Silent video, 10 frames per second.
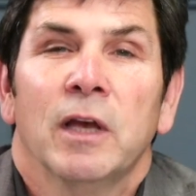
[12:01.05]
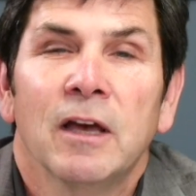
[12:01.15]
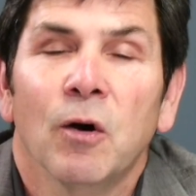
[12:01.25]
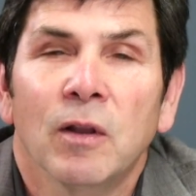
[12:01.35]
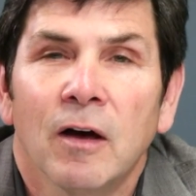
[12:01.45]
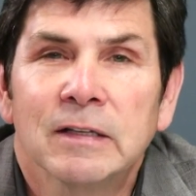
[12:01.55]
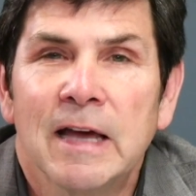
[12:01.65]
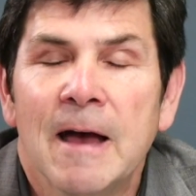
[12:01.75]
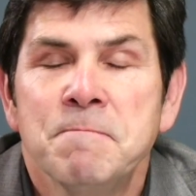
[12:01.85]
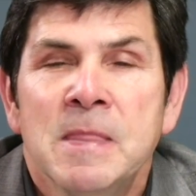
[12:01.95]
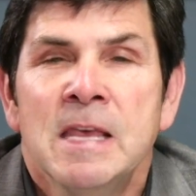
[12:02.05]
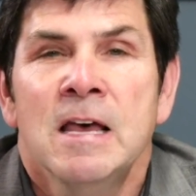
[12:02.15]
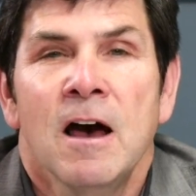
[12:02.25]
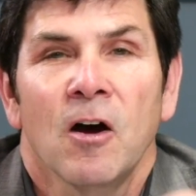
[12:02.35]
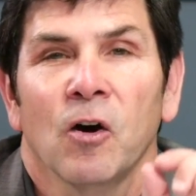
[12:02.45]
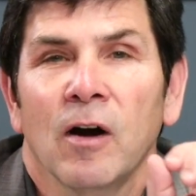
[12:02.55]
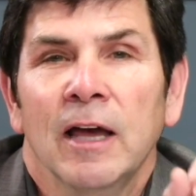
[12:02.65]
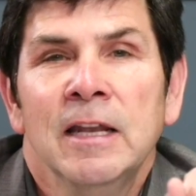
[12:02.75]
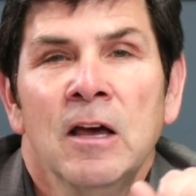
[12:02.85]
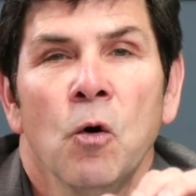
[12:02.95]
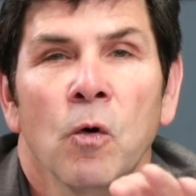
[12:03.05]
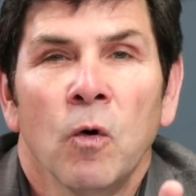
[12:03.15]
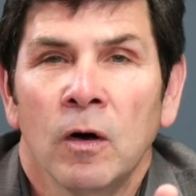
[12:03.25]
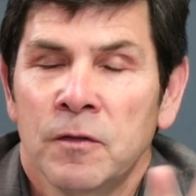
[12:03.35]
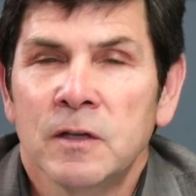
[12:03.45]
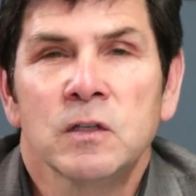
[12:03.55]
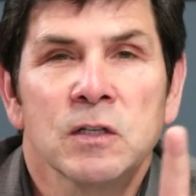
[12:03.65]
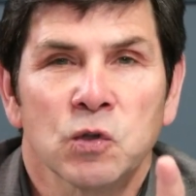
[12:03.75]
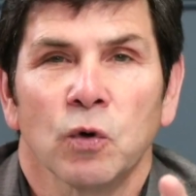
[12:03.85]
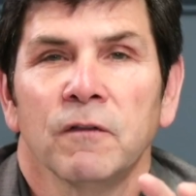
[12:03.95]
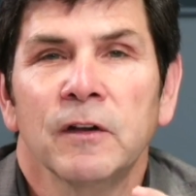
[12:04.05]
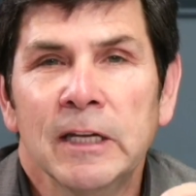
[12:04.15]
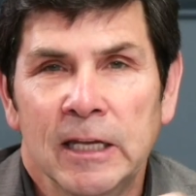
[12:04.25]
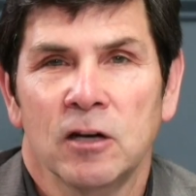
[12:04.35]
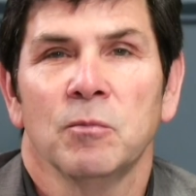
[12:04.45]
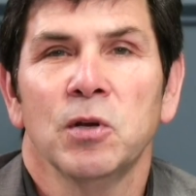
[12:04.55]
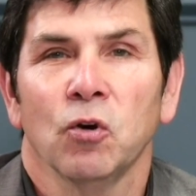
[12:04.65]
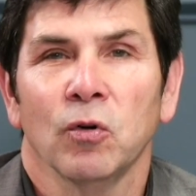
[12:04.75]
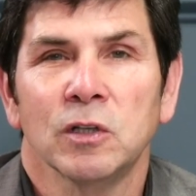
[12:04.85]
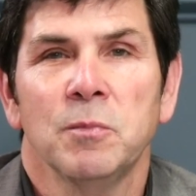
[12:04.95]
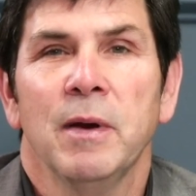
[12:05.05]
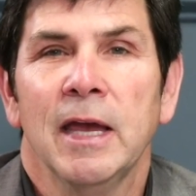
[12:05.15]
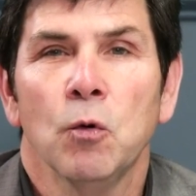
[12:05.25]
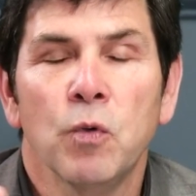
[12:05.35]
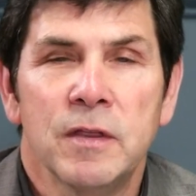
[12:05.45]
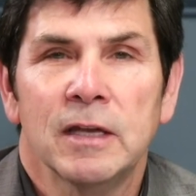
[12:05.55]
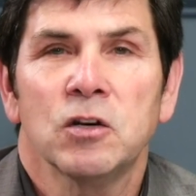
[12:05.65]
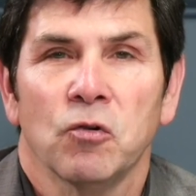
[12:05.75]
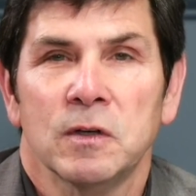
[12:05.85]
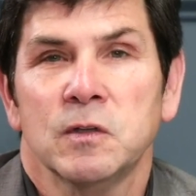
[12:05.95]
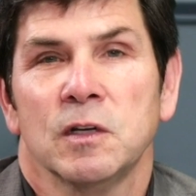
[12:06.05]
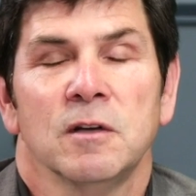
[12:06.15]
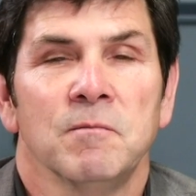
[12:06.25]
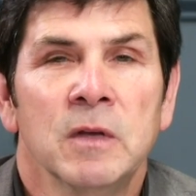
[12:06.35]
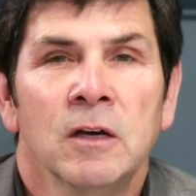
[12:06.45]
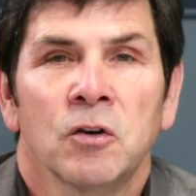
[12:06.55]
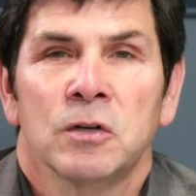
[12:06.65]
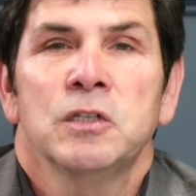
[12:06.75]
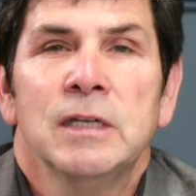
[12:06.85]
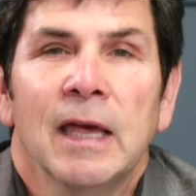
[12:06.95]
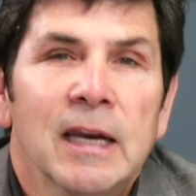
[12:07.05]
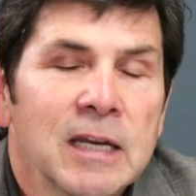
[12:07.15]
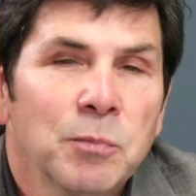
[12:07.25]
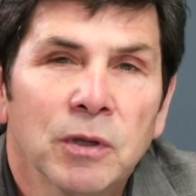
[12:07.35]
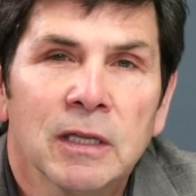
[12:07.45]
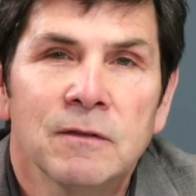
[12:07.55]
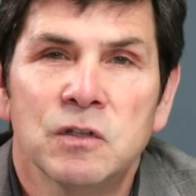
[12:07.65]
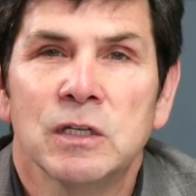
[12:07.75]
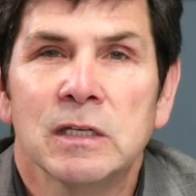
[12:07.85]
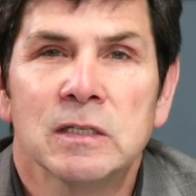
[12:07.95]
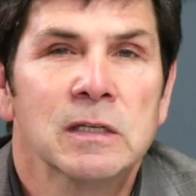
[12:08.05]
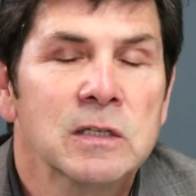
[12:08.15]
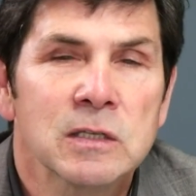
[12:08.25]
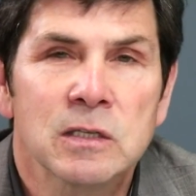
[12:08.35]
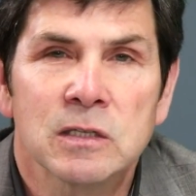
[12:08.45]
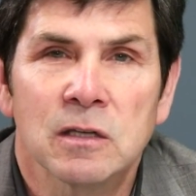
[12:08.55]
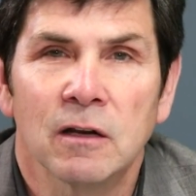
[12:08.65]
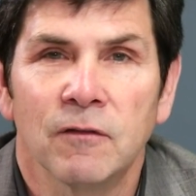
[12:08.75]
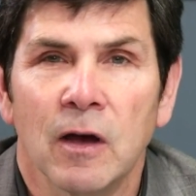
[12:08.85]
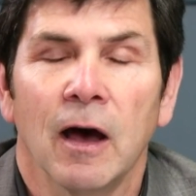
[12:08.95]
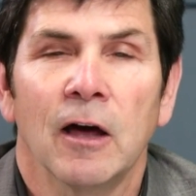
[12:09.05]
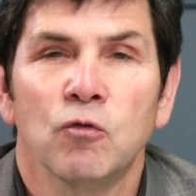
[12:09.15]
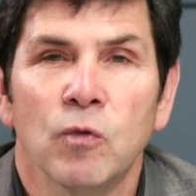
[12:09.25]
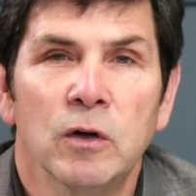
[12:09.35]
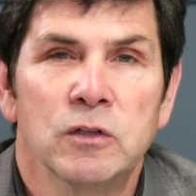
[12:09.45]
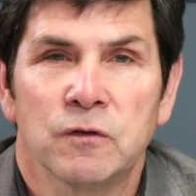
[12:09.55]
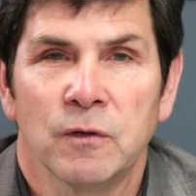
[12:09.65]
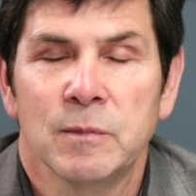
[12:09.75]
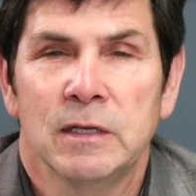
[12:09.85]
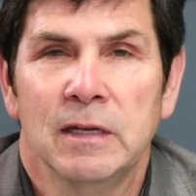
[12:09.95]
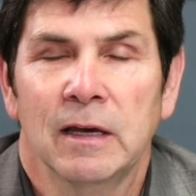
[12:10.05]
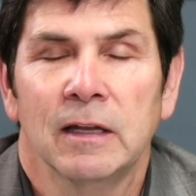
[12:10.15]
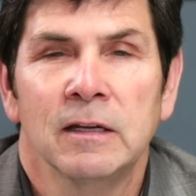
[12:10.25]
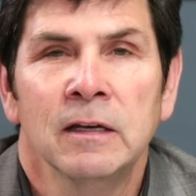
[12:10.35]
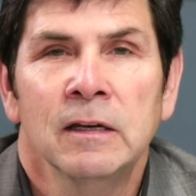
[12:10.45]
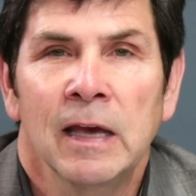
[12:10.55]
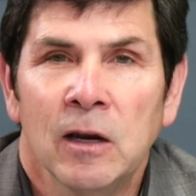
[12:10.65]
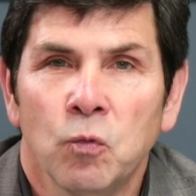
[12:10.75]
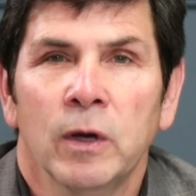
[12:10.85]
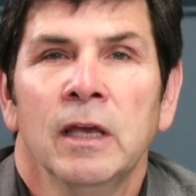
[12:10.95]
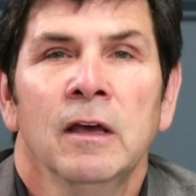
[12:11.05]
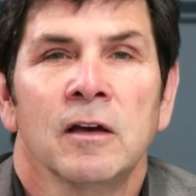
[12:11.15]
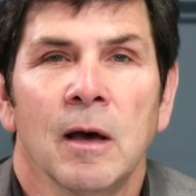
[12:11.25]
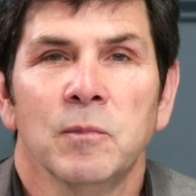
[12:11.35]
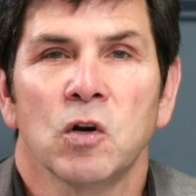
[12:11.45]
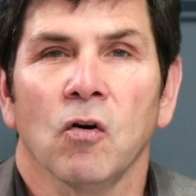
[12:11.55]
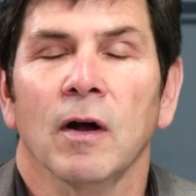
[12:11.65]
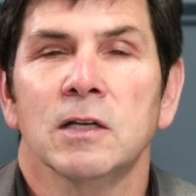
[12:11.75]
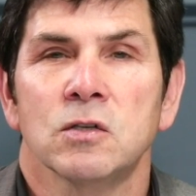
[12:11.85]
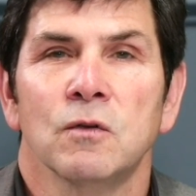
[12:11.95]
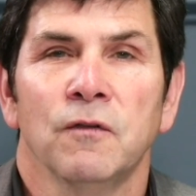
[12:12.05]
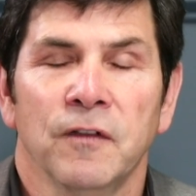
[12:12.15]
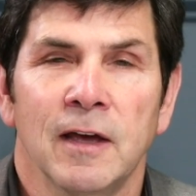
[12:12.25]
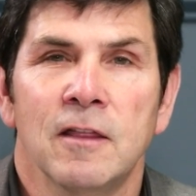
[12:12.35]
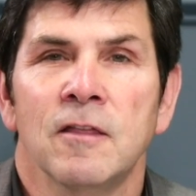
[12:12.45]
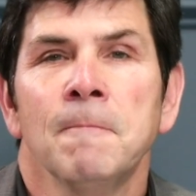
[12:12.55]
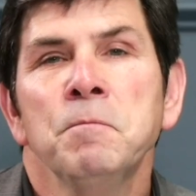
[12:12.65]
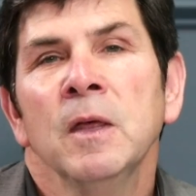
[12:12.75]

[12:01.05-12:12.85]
We could go a long time. All right. This is sort of an intramural debate within Christendom. Christianity believes Jesus is the Son of God, rose from the dead, and we come to Christ through faith.